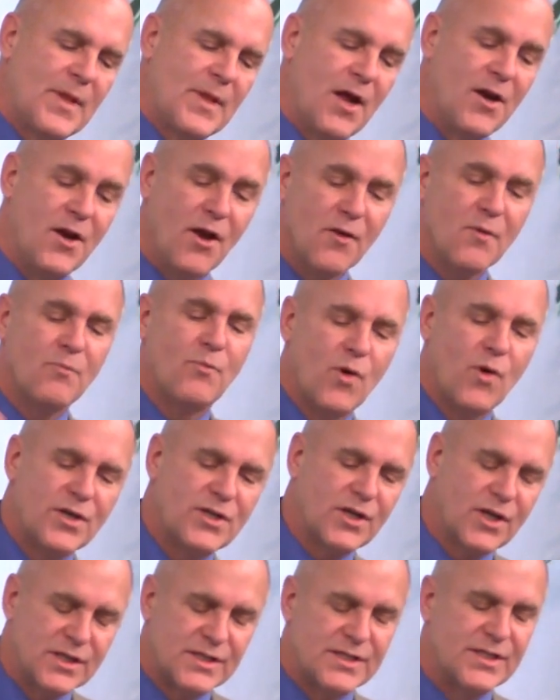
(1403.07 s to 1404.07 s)
Another
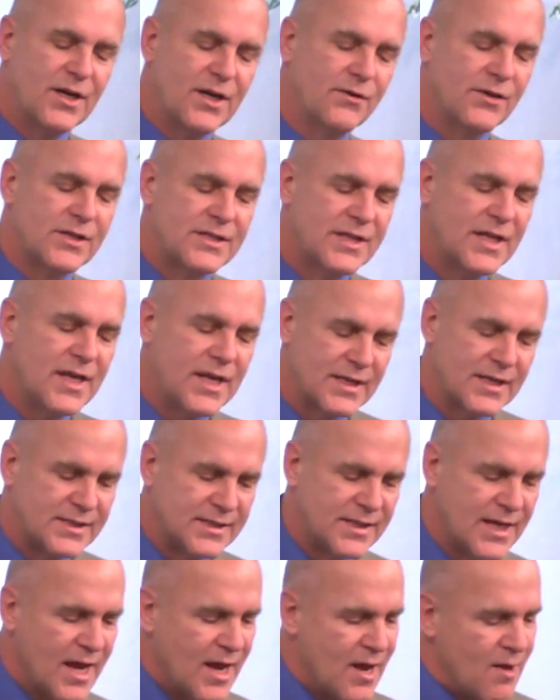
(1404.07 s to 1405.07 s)
point to consider is
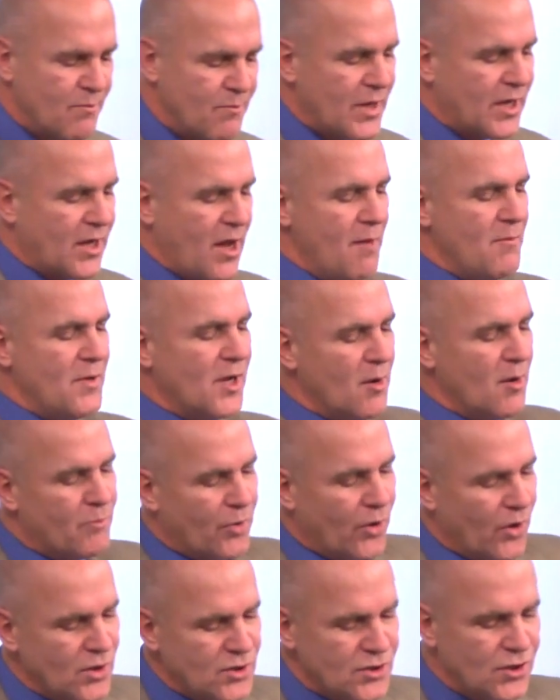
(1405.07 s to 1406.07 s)
this. Becoming a
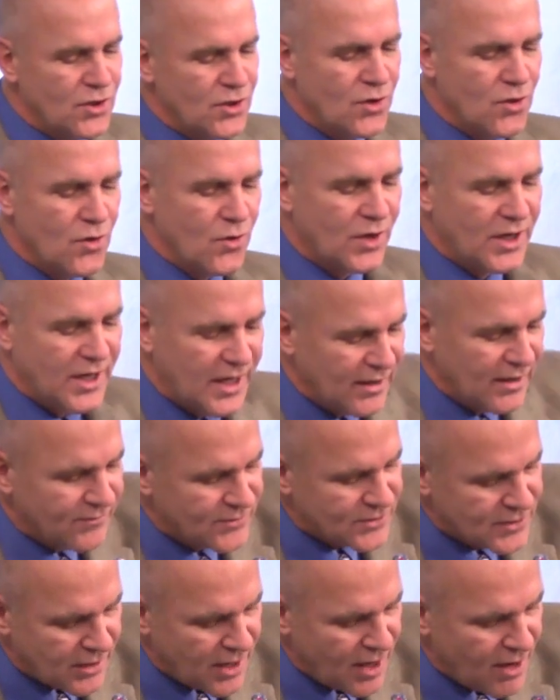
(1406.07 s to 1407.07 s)
person who
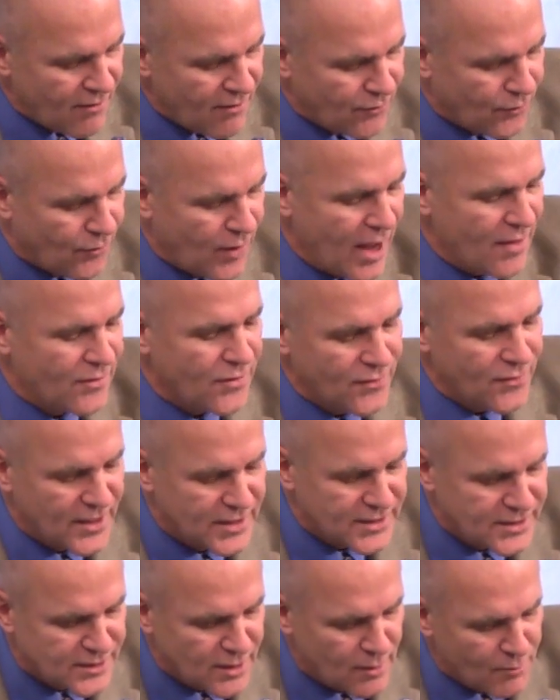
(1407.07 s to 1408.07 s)
gives love rather
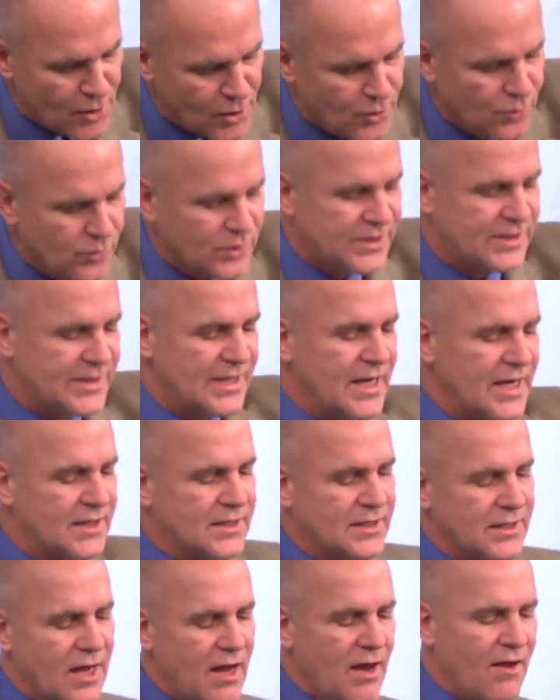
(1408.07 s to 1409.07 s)
than someone who
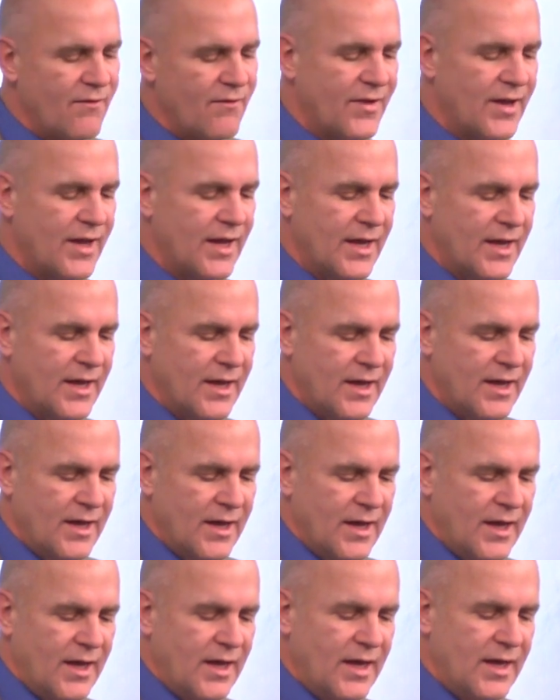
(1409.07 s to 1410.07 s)
seeks love
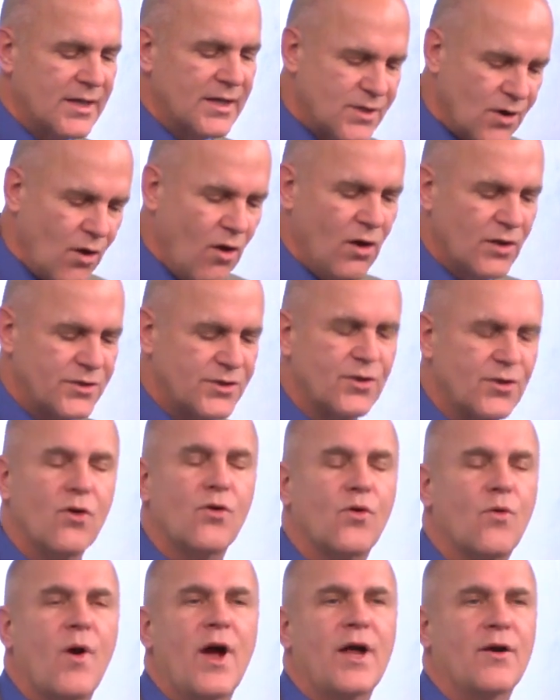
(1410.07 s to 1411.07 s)
is also
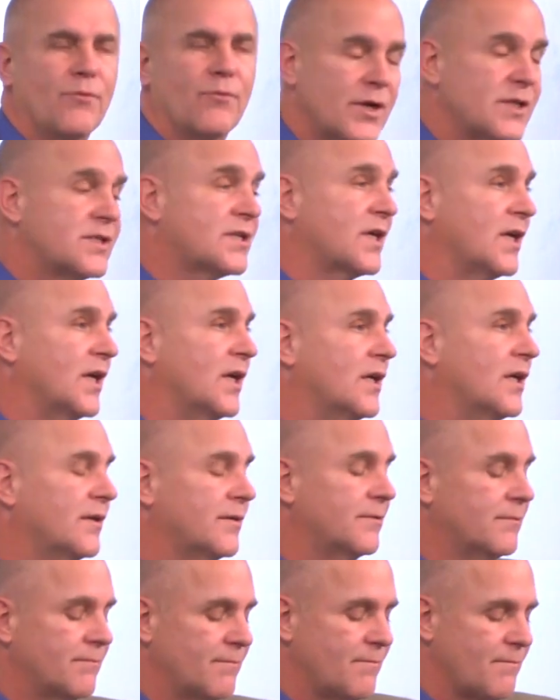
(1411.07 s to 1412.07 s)
quite risky.
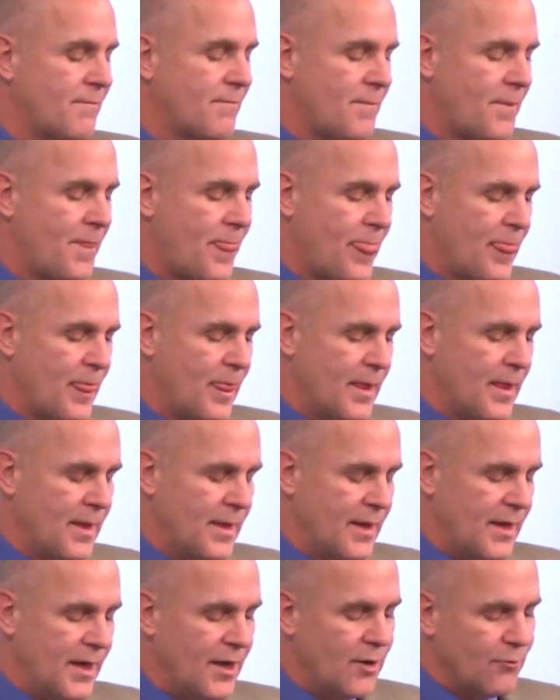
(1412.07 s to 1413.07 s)

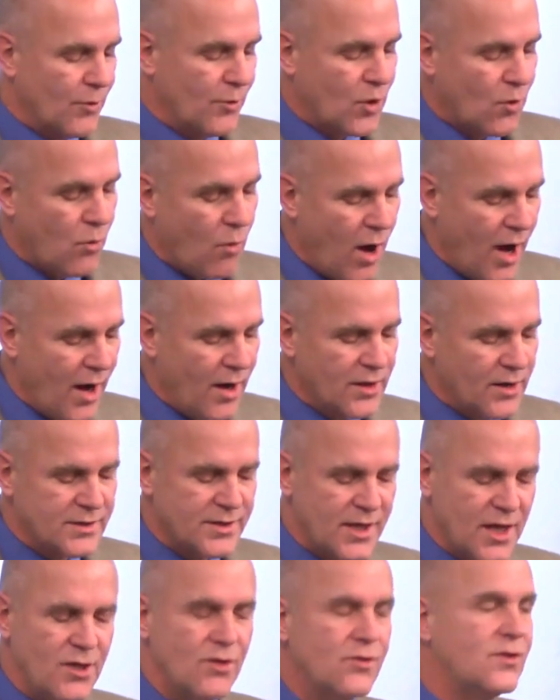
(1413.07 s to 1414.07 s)
It requires
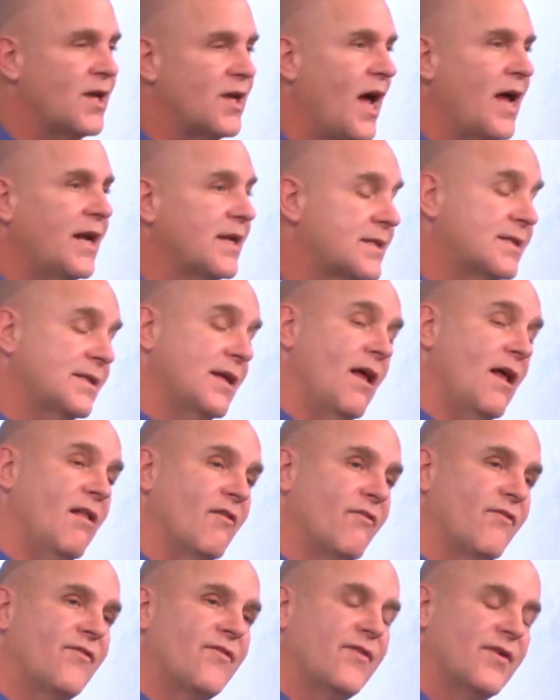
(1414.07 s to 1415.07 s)
that you die to
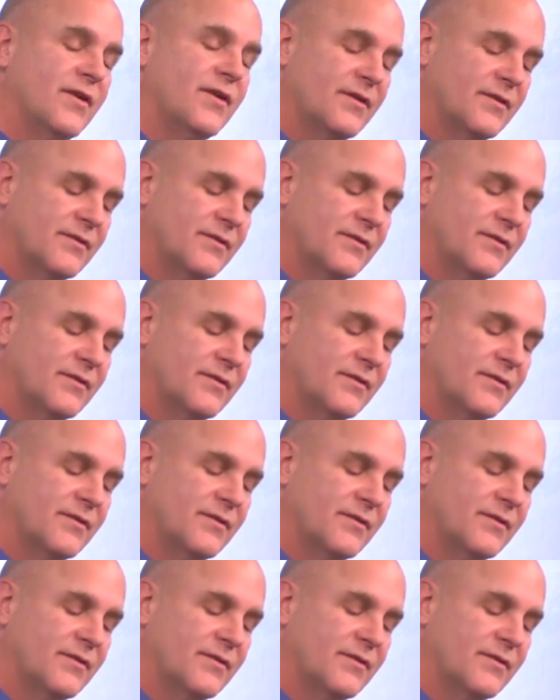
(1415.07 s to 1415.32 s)
self.